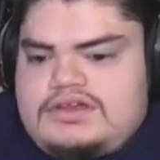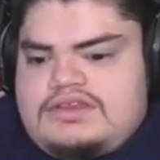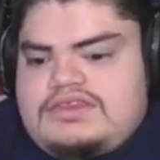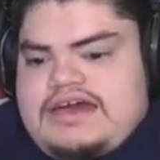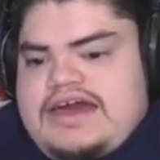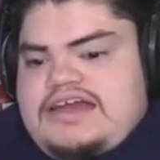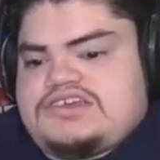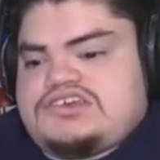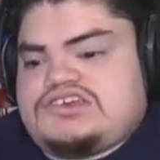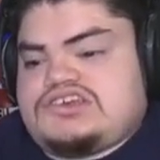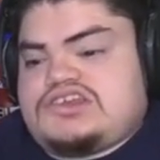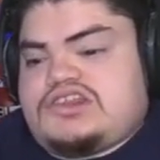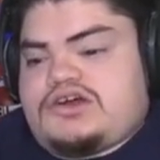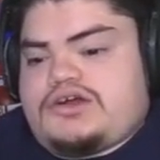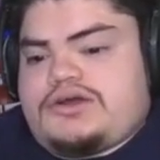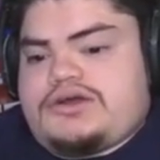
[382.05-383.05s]
That
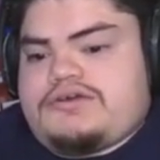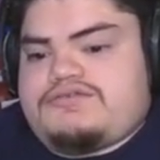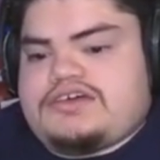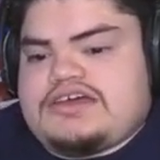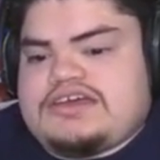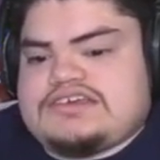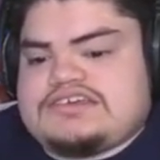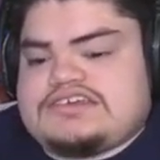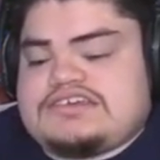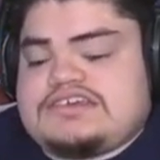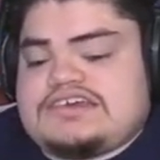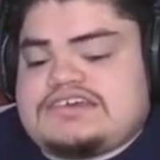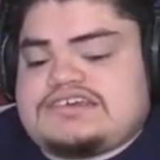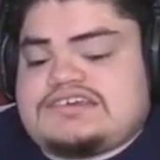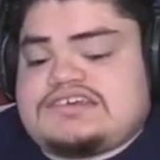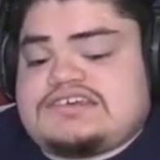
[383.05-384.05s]
slurve is
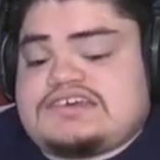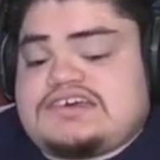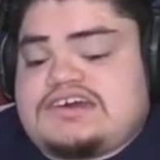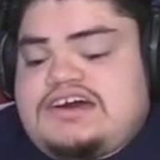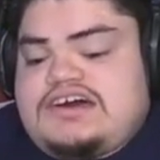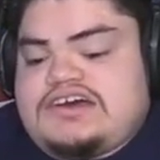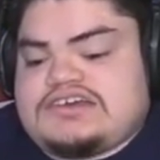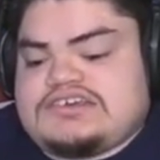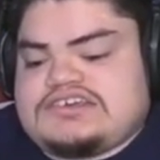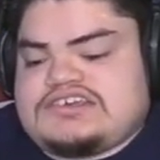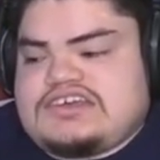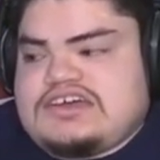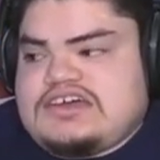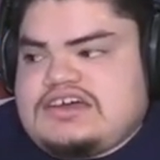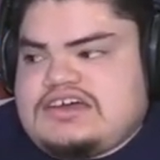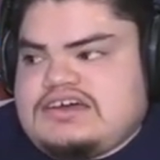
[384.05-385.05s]

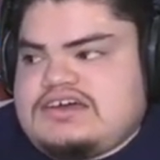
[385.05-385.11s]
disgusting.